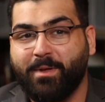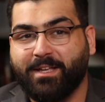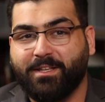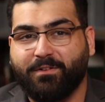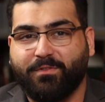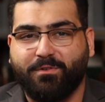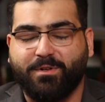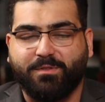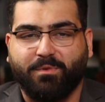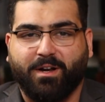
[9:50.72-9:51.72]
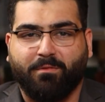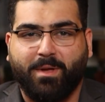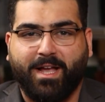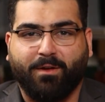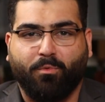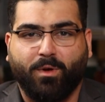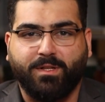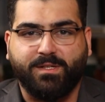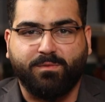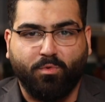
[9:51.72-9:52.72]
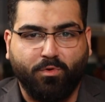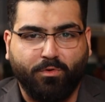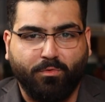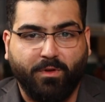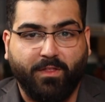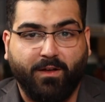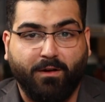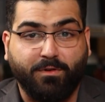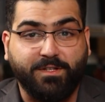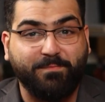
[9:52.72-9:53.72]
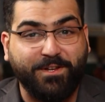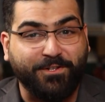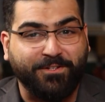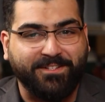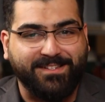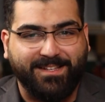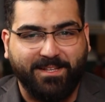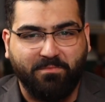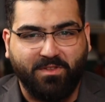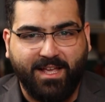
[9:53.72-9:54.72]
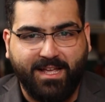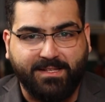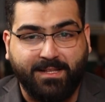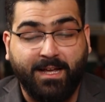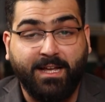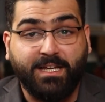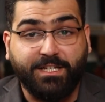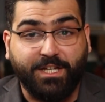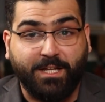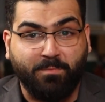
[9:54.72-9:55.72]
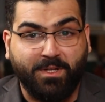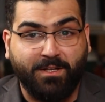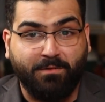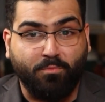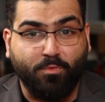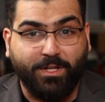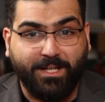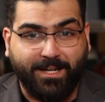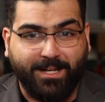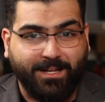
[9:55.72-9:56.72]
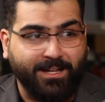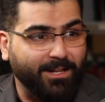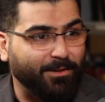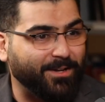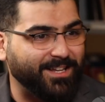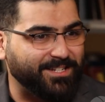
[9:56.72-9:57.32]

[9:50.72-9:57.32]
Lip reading: back, dear viewers. We are back once more with our special esteemed guest, Shadmehr Moniri. Hello again,